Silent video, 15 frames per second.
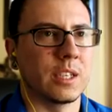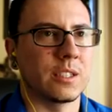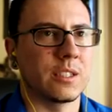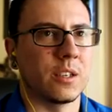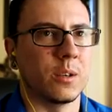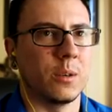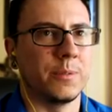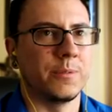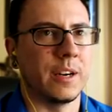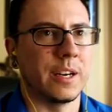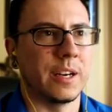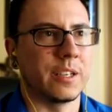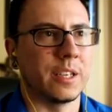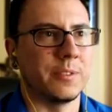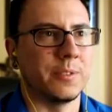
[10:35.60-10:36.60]
Guess I'll go
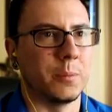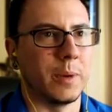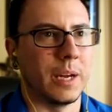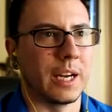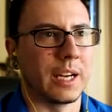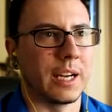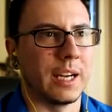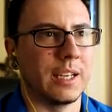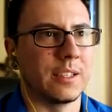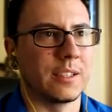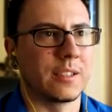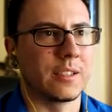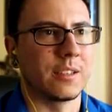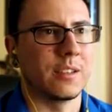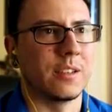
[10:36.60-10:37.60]
find a duffel bag,
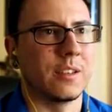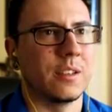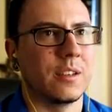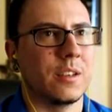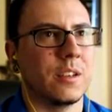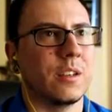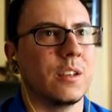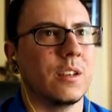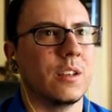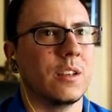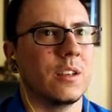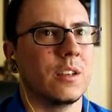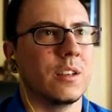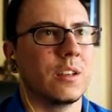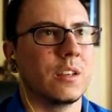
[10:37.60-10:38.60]
guys.
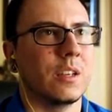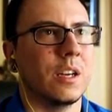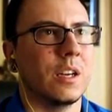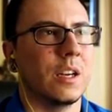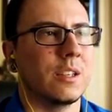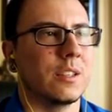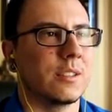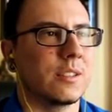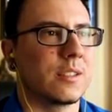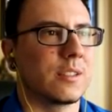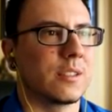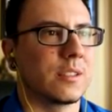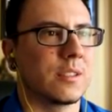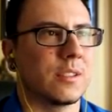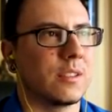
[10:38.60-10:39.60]

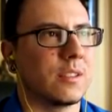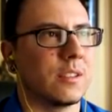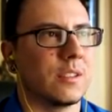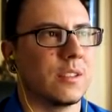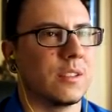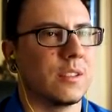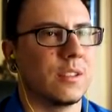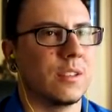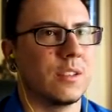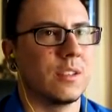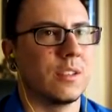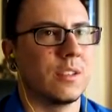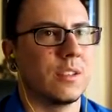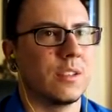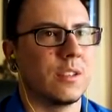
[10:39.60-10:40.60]
'Cause
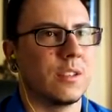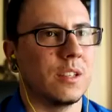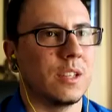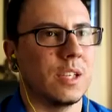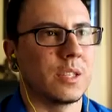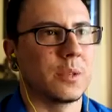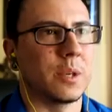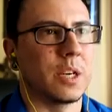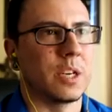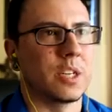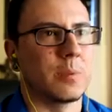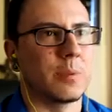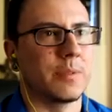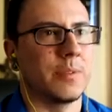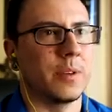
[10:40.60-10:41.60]
that's what I
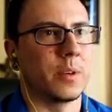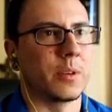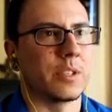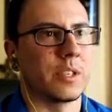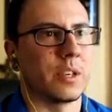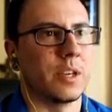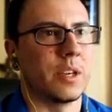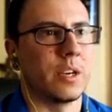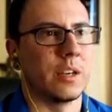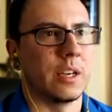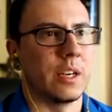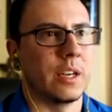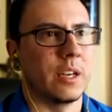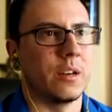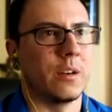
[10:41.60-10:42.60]
should be focusing on
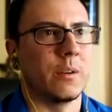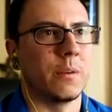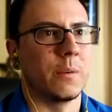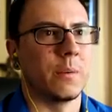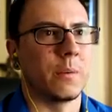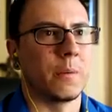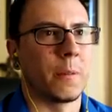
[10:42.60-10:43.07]
right now.